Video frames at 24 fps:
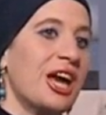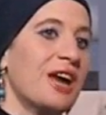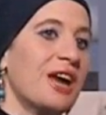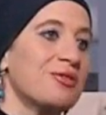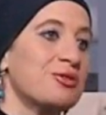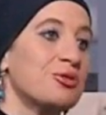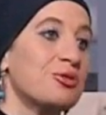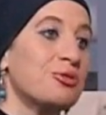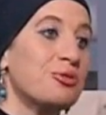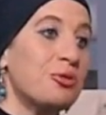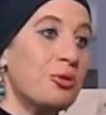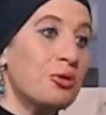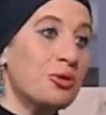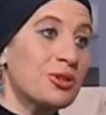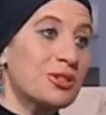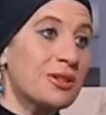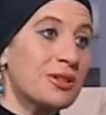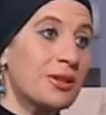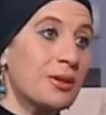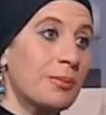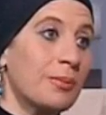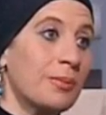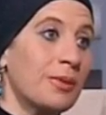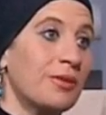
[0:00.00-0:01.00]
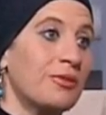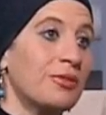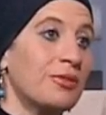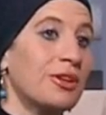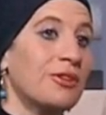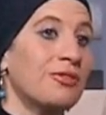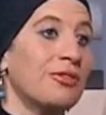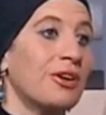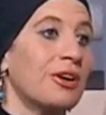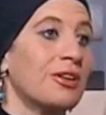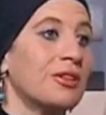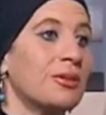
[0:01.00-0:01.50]
they have to force them if
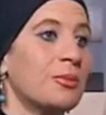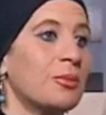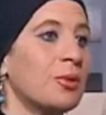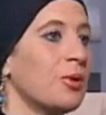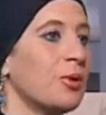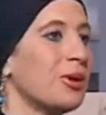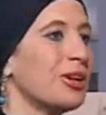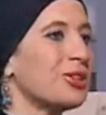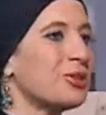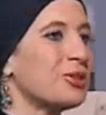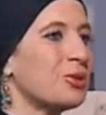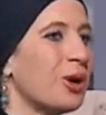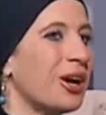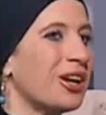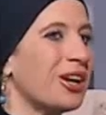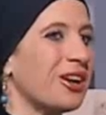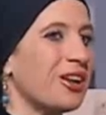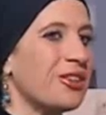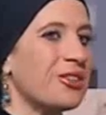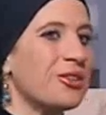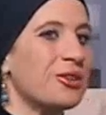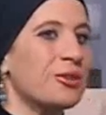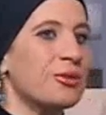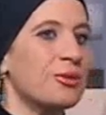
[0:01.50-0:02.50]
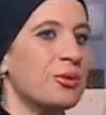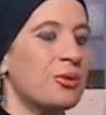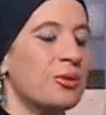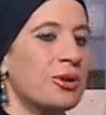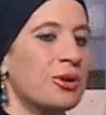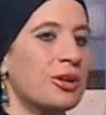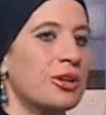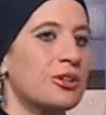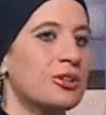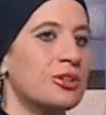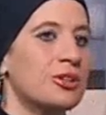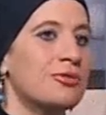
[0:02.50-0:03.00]
they find them going to another
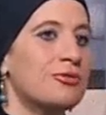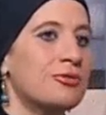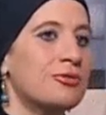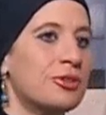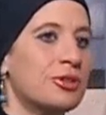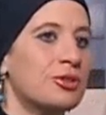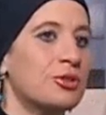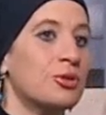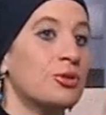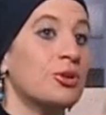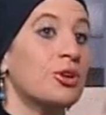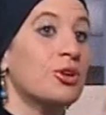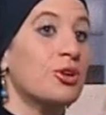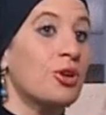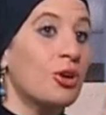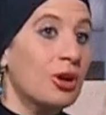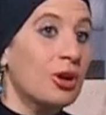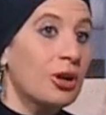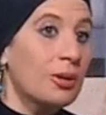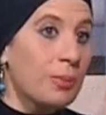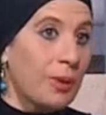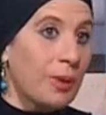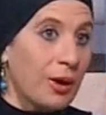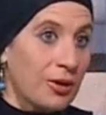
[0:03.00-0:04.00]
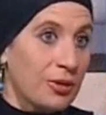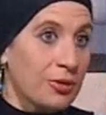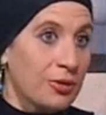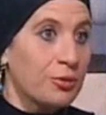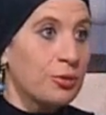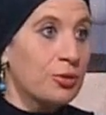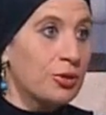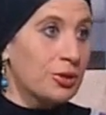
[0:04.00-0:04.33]
or a different or a wrong path.